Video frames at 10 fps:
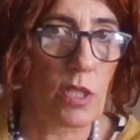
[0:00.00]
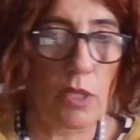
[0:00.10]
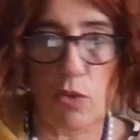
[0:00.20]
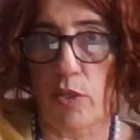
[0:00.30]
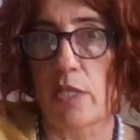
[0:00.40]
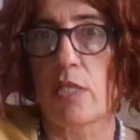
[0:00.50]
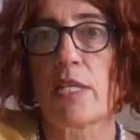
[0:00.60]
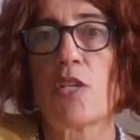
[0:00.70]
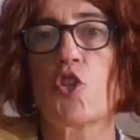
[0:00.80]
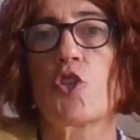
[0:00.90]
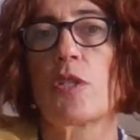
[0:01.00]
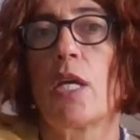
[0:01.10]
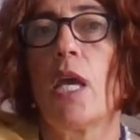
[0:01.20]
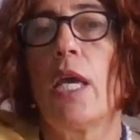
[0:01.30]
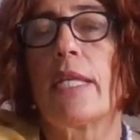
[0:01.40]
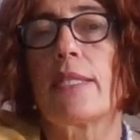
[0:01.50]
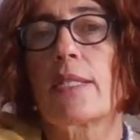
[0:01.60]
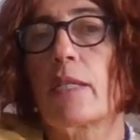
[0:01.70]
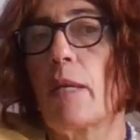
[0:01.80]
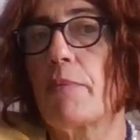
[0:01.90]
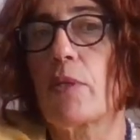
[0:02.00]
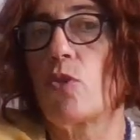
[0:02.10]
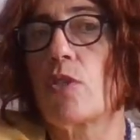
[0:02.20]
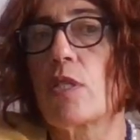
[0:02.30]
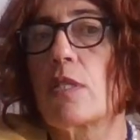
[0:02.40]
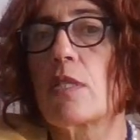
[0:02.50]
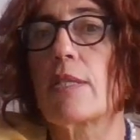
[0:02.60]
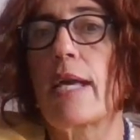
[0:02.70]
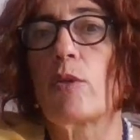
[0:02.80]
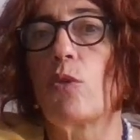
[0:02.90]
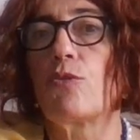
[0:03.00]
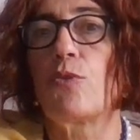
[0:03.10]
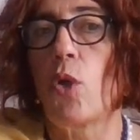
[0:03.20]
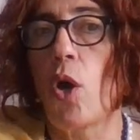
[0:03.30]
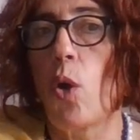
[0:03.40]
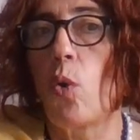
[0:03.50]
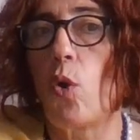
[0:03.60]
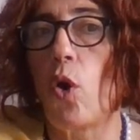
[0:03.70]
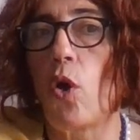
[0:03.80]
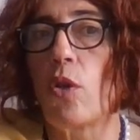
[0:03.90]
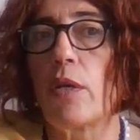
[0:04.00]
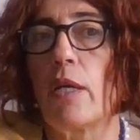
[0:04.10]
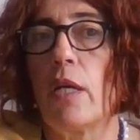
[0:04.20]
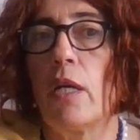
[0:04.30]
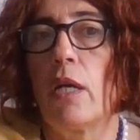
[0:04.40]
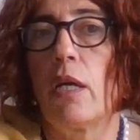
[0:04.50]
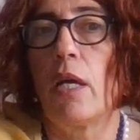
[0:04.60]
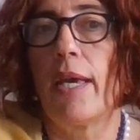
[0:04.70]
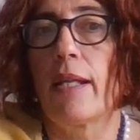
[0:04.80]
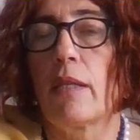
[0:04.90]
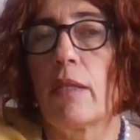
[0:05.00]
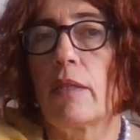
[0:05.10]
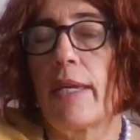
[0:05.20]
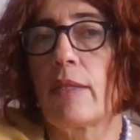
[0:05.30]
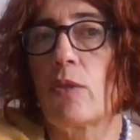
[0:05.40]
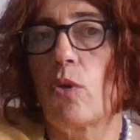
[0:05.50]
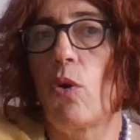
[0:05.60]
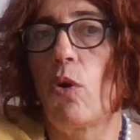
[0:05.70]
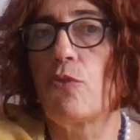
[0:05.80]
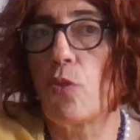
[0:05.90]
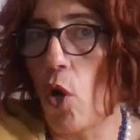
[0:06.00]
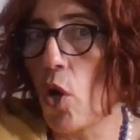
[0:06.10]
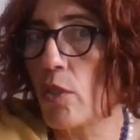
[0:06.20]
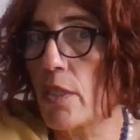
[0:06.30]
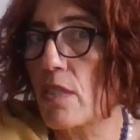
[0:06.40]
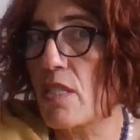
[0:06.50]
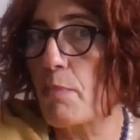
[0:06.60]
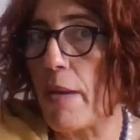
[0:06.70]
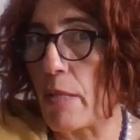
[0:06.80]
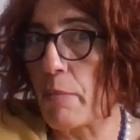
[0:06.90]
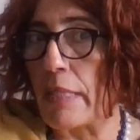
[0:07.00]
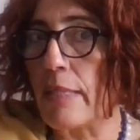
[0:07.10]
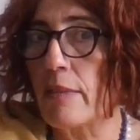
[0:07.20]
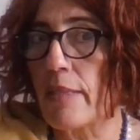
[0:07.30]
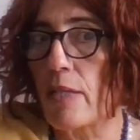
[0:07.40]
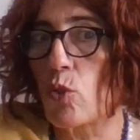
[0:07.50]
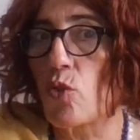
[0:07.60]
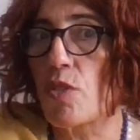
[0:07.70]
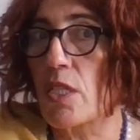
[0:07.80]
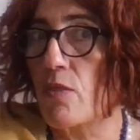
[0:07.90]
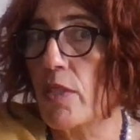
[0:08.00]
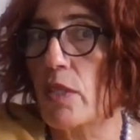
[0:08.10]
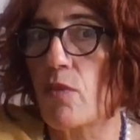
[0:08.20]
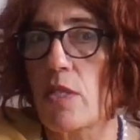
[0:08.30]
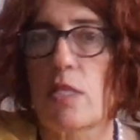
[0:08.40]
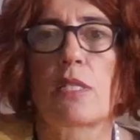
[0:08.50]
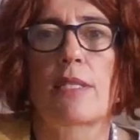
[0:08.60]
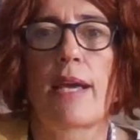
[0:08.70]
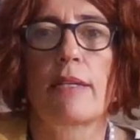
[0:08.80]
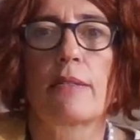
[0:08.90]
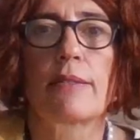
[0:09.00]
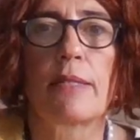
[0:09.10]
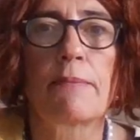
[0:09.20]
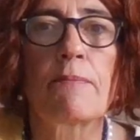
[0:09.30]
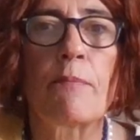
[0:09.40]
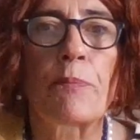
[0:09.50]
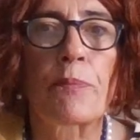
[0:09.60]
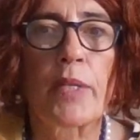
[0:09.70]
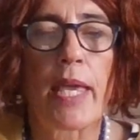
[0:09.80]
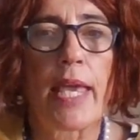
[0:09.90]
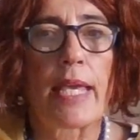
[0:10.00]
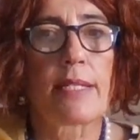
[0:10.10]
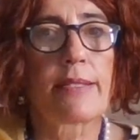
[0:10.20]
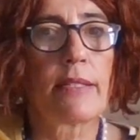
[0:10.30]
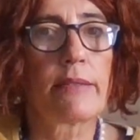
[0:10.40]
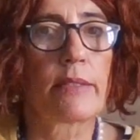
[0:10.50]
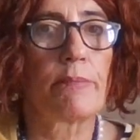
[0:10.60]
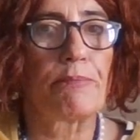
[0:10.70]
and organization. Capricorn is the sign of law, and of all that is permanent and conservative in society. And Saturn,